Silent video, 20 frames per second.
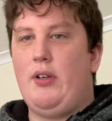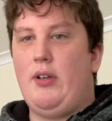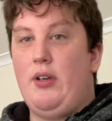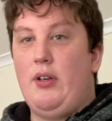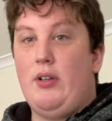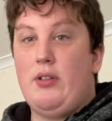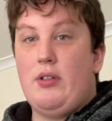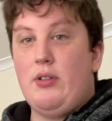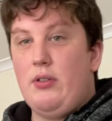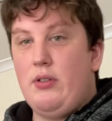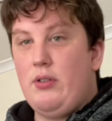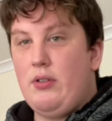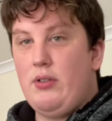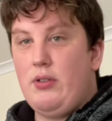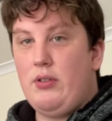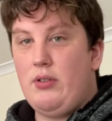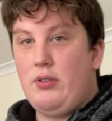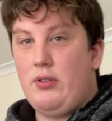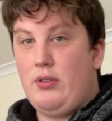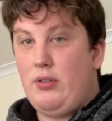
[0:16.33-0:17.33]
and
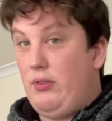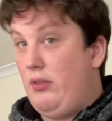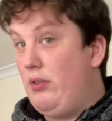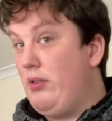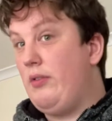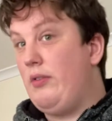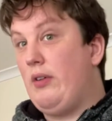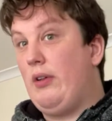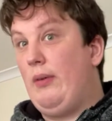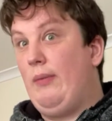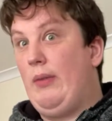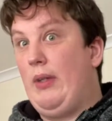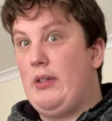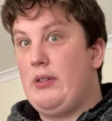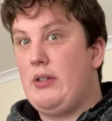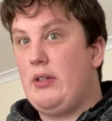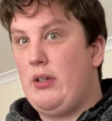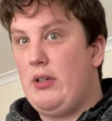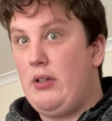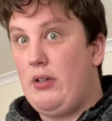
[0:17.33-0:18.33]
it's even
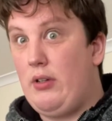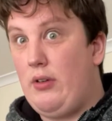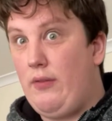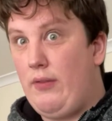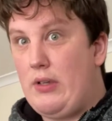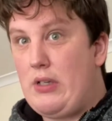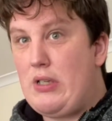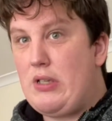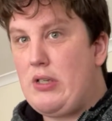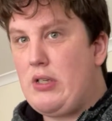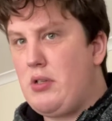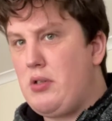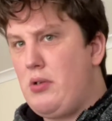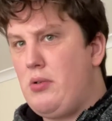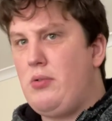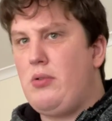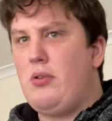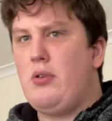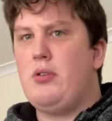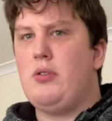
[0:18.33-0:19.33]
Mexican, and you think it's
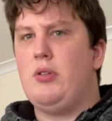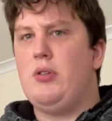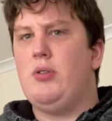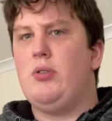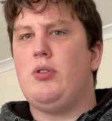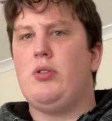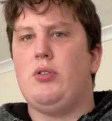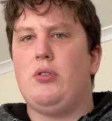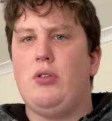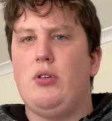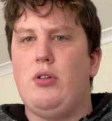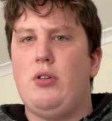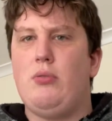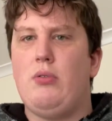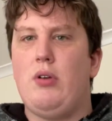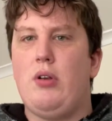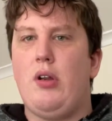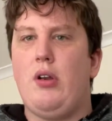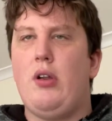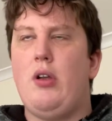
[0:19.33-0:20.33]
soda, you should know
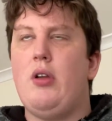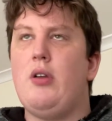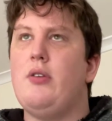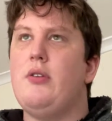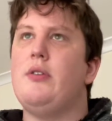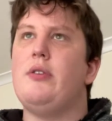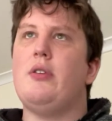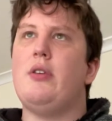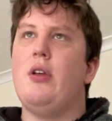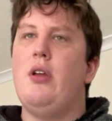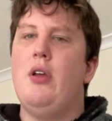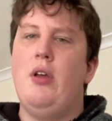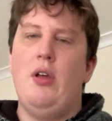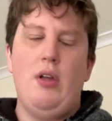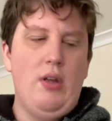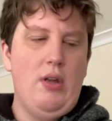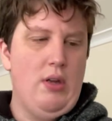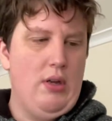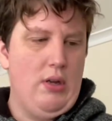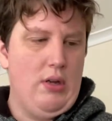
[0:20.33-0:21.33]
what it is.
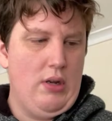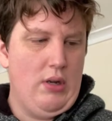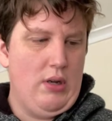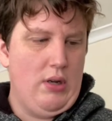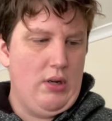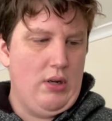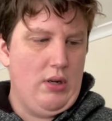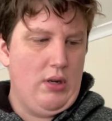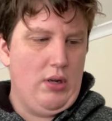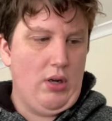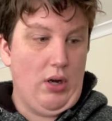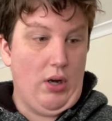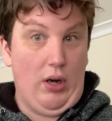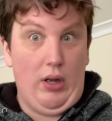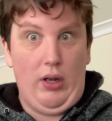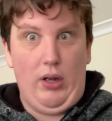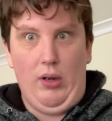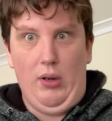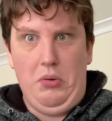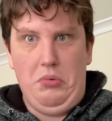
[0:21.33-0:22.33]

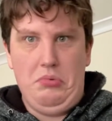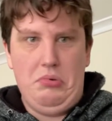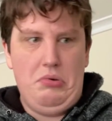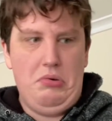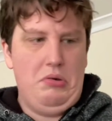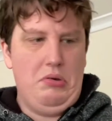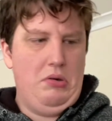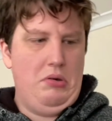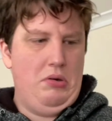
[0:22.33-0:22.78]
I hope.